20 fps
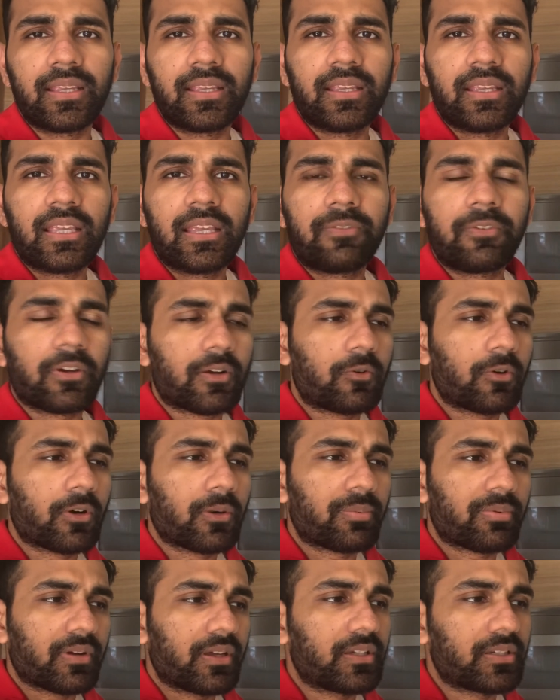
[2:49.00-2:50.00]
if you're a
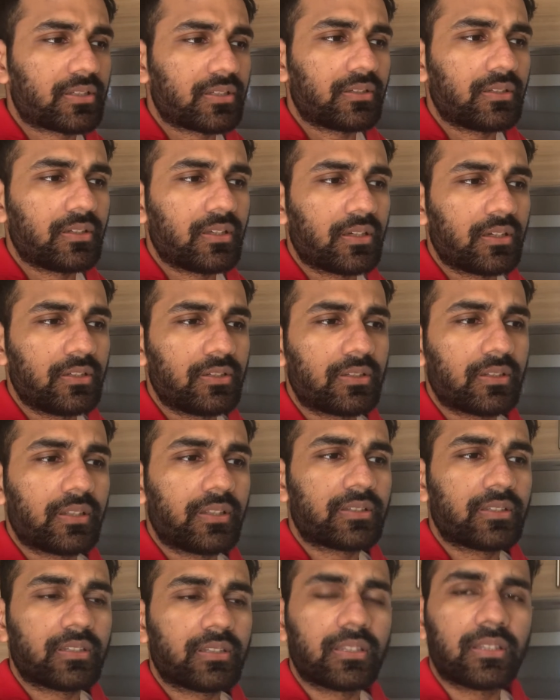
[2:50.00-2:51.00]
corporation, you should
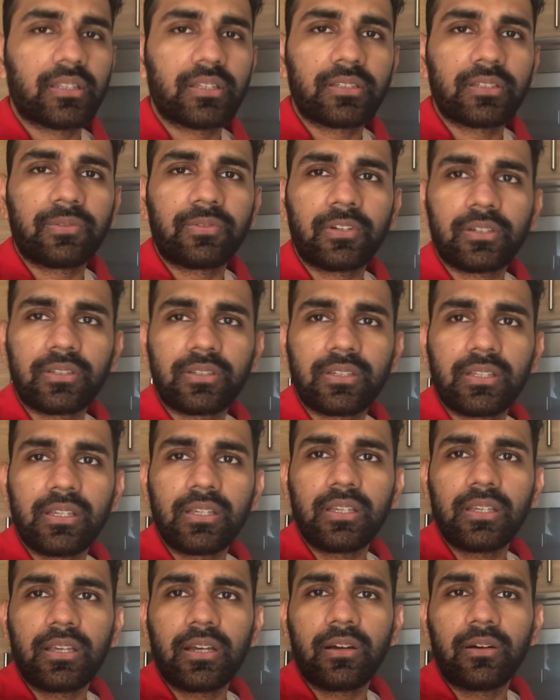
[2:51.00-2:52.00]
listen to this if you're a
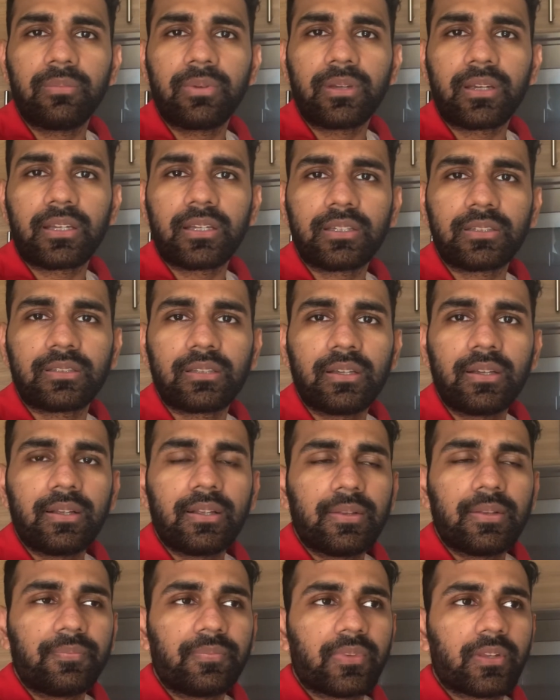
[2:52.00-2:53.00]
CEO, because
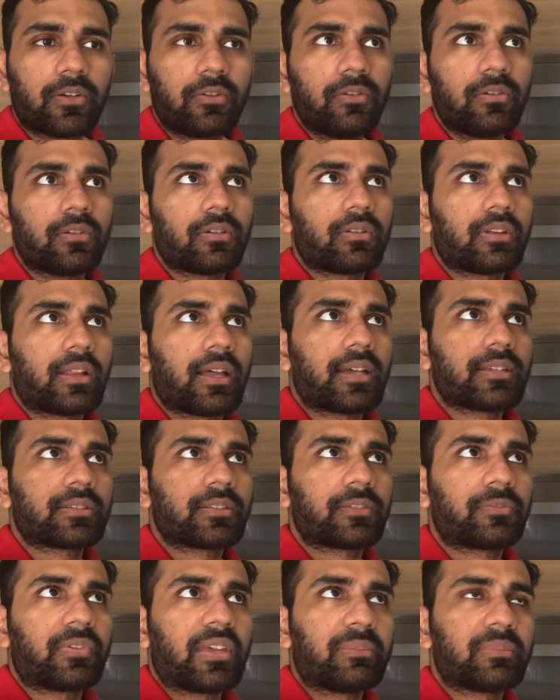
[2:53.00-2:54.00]
Google has
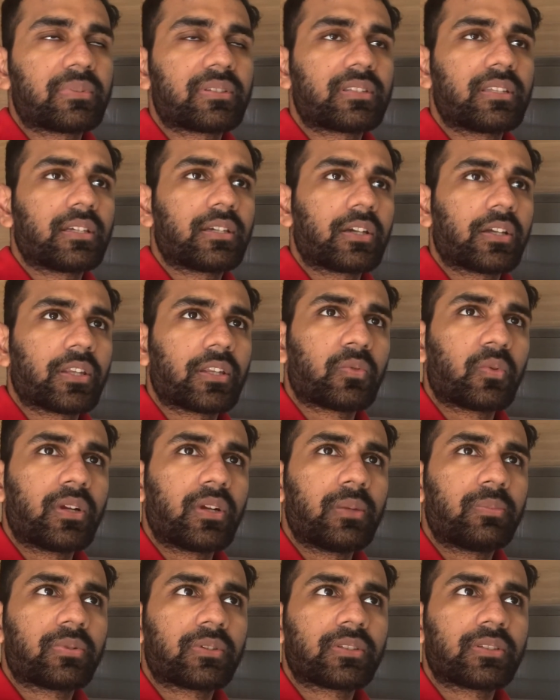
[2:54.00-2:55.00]
this famous thing called the
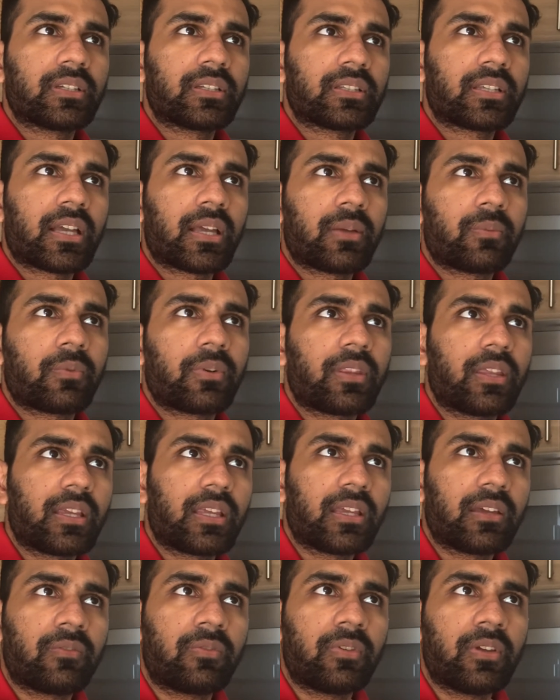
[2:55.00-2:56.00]
20% time, where they
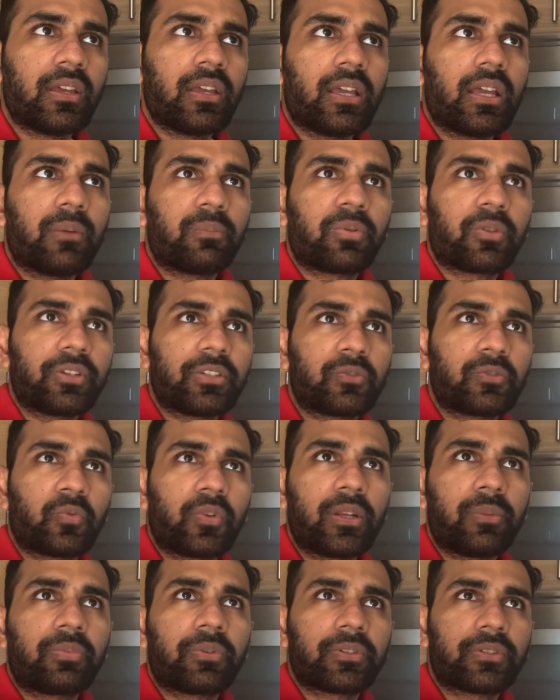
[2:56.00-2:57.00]
give employees
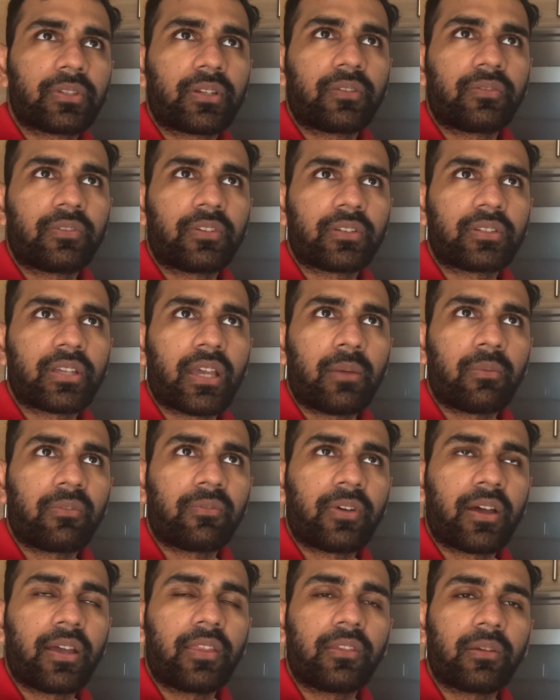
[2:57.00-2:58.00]
20% of their time to
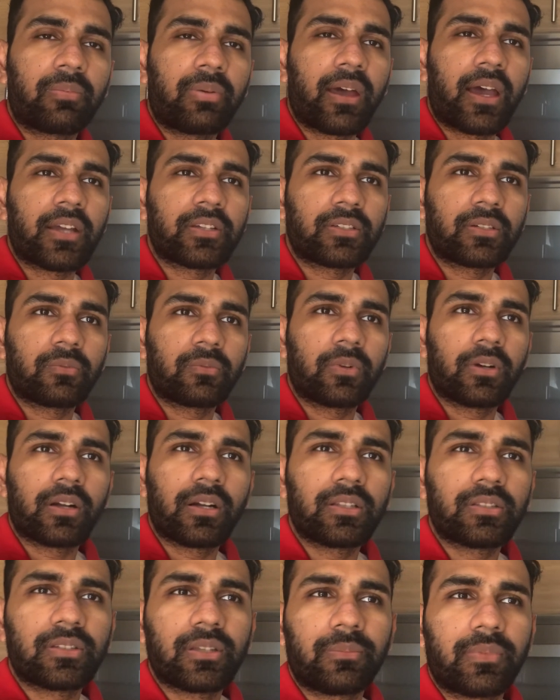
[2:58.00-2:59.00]
find their passion and work
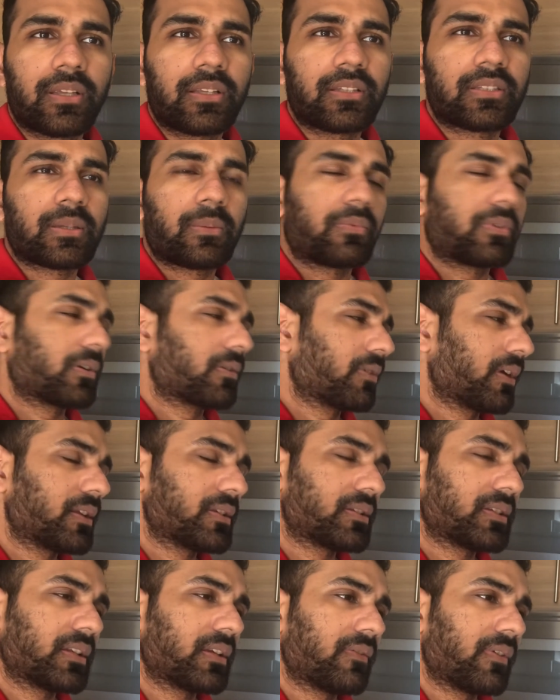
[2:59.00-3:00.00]
on something. And some of the
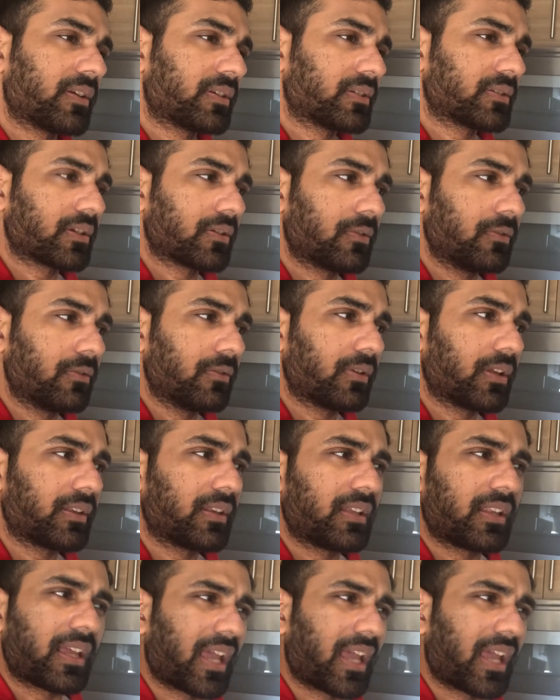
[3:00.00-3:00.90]
greatest innovations at Google, I think, like